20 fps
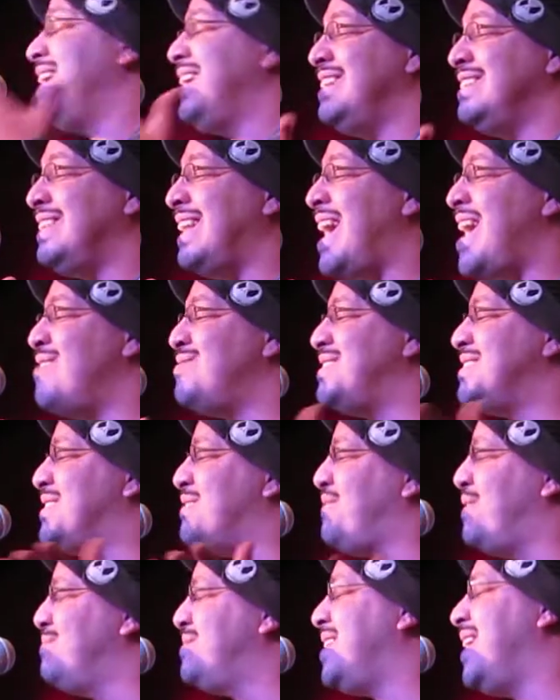He laughs as if
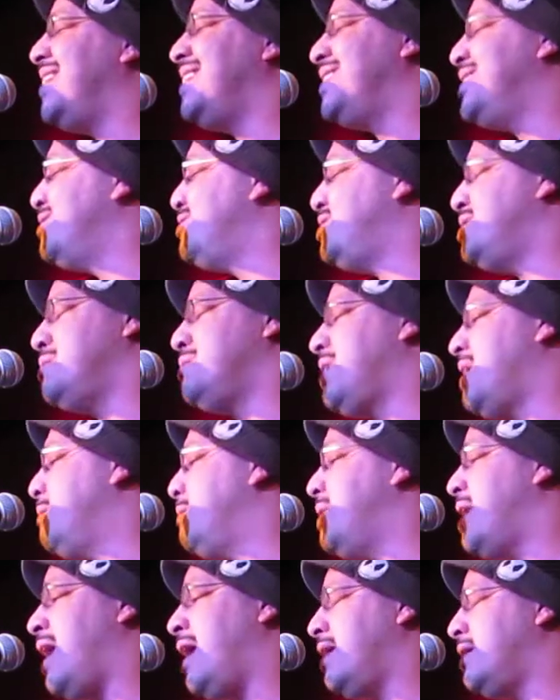I'm telling a joke. I'm
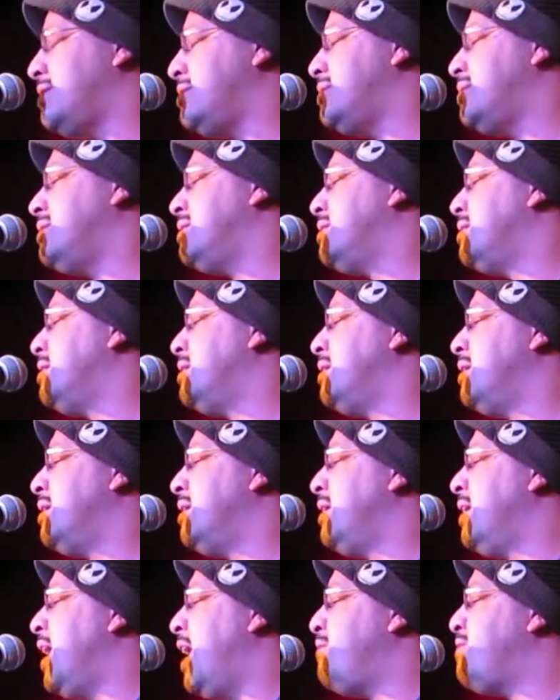not.
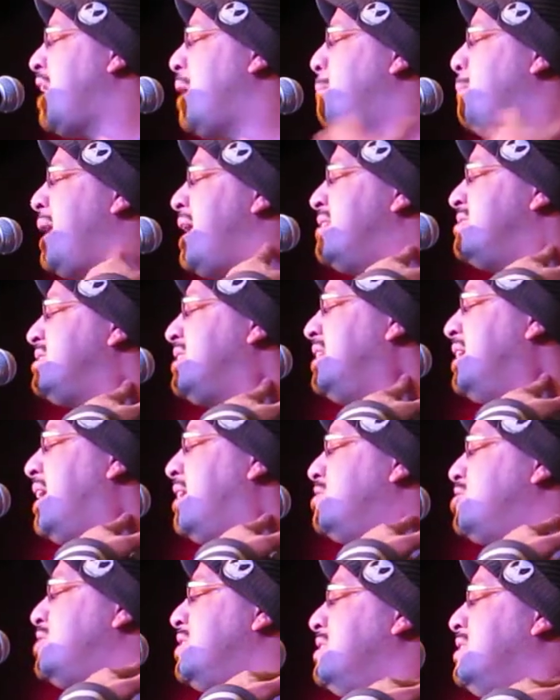I've got Basquiat,
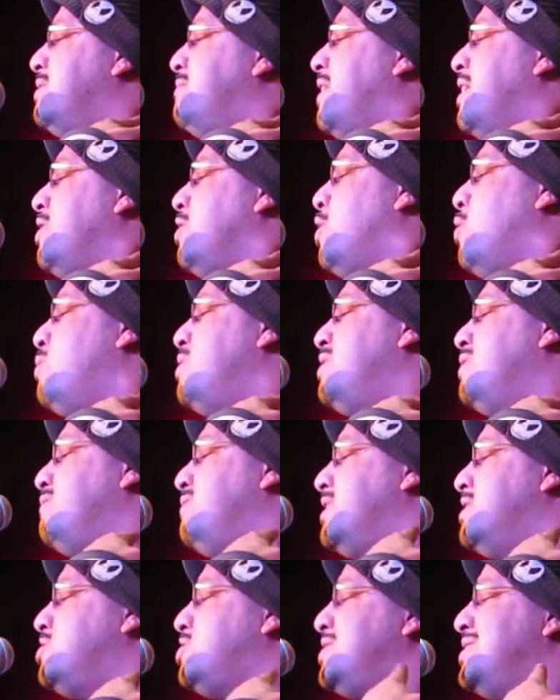Shelley, Van Gogh, and Da
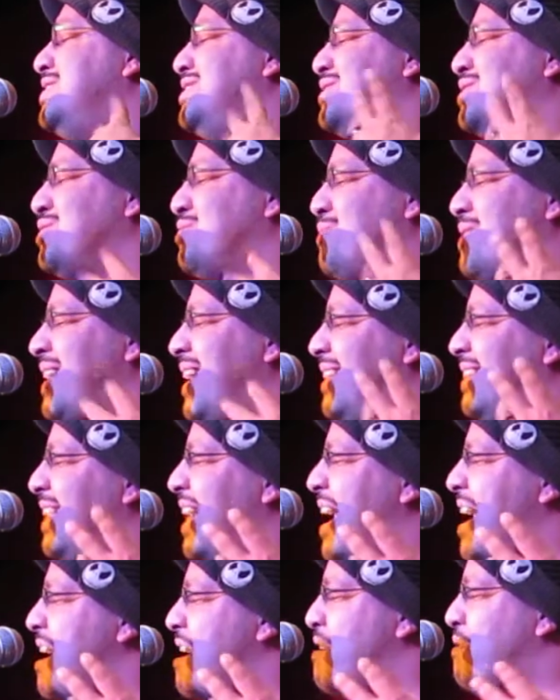Vinci, so when I
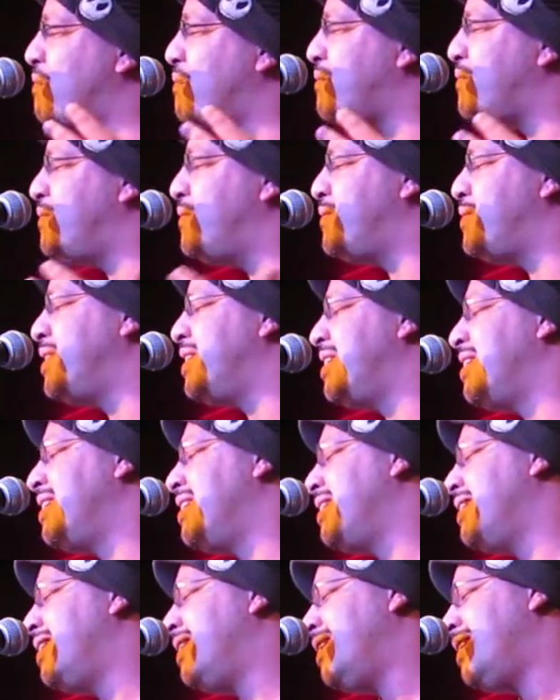laugh,
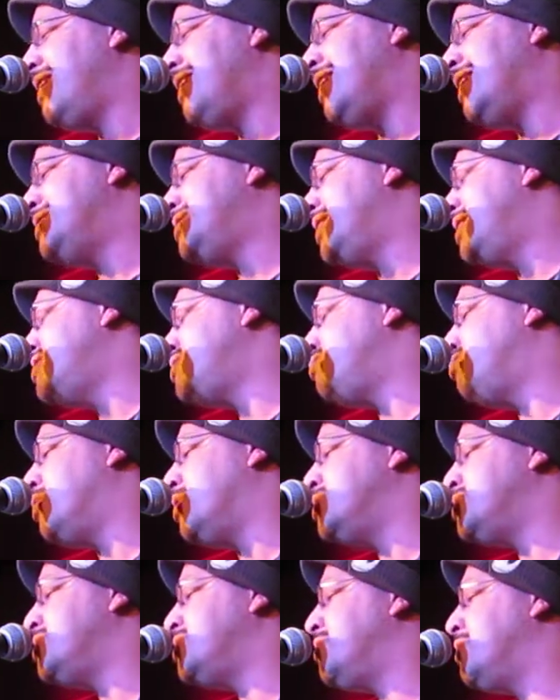I taste
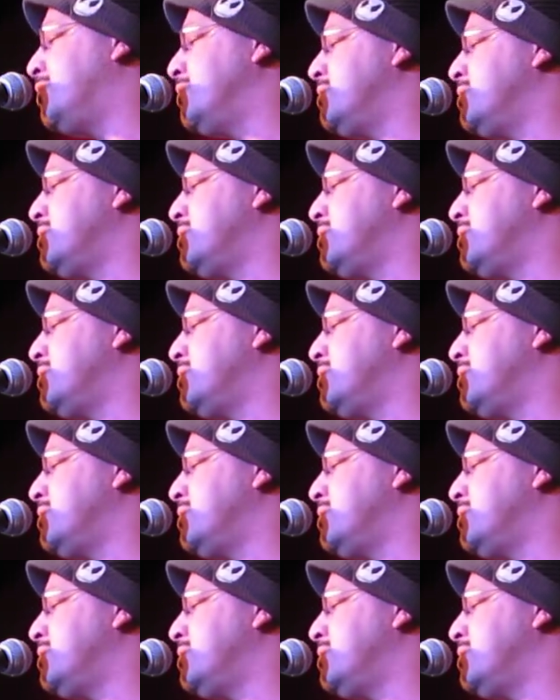brushstrokes.